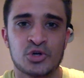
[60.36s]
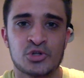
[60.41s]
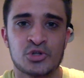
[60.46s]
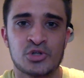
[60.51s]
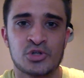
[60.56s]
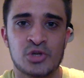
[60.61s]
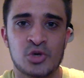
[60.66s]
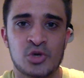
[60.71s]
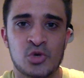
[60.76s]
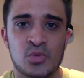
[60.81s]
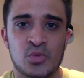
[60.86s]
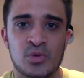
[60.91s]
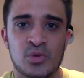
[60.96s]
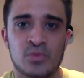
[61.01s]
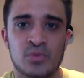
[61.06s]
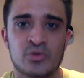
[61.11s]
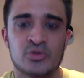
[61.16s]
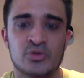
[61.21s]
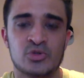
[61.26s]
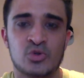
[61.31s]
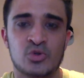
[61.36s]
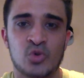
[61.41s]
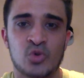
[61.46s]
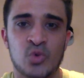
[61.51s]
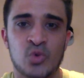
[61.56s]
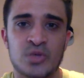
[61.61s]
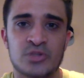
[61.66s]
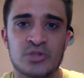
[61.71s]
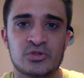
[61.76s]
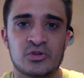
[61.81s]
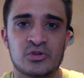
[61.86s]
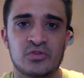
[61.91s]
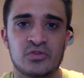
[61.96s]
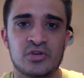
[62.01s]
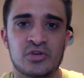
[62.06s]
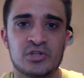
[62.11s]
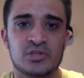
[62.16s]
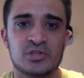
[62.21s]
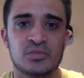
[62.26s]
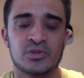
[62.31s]
the new members to the Western
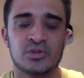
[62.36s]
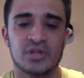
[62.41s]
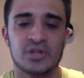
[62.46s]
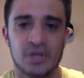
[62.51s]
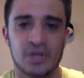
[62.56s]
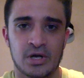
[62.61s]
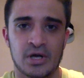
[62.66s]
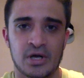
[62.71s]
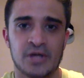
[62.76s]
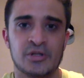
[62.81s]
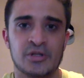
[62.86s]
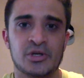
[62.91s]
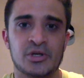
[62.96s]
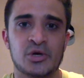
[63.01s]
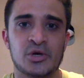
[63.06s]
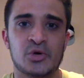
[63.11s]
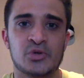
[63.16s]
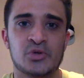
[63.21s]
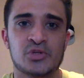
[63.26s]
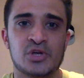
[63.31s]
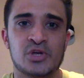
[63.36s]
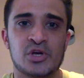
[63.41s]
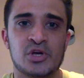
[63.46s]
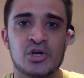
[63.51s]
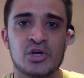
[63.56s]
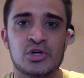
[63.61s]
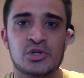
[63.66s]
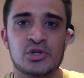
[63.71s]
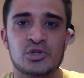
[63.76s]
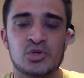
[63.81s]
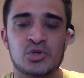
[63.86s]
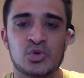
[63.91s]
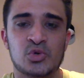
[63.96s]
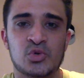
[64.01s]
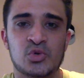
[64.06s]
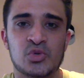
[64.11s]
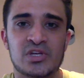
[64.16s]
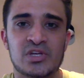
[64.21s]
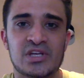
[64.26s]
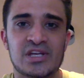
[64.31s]
Division, but the nod goes to
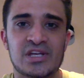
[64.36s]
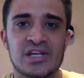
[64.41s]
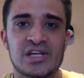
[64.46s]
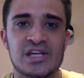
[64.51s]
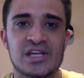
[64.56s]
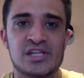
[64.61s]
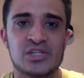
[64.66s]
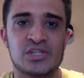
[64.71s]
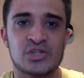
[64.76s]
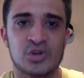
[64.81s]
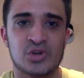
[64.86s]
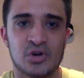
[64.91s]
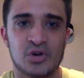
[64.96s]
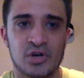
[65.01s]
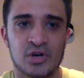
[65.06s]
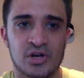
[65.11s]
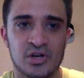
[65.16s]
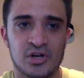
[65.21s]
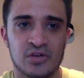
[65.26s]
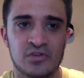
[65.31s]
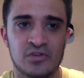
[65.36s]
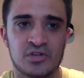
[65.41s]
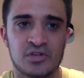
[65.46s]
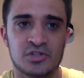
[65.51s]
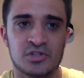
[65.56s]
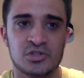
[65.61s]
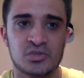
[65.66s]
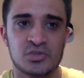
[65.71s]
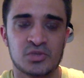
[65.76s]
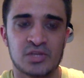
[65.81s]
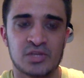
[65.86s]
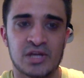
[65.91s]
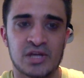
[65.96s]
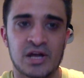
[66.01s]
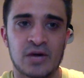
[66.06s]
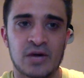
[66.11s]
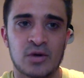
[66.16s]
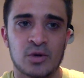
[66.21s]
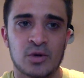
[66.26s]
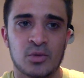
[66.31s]
the Eastern Division with the
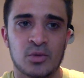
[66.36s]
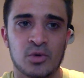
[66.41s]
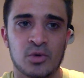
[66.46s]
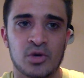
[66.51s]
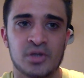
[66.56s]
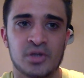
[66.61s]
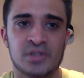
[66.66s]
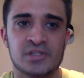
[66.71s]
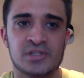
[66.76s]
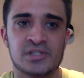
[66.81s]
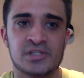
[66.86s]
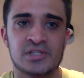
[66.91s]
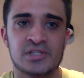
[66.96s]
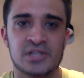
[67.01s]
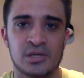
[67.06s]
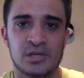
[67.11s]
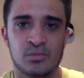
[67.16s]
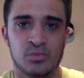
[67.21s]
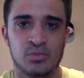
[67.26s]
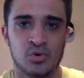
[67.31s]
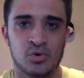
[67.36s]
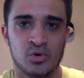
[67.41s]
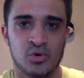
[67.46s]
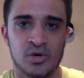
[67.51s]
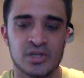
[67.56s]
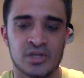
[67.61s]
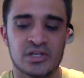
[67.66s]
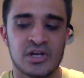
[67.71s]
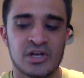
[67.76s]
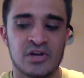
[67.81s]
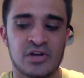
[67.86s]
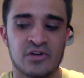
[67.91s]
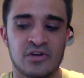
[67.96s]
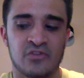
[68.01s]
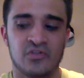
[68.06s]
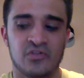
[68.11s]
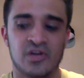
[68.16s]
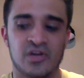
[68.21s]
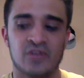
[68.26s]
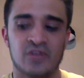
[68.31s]
Akron LeBrons, a 10-point
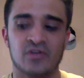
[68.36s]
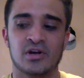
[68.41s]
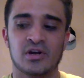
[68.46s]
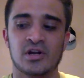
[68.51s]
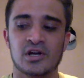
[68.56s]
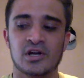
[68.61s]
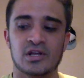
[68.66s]
favorite.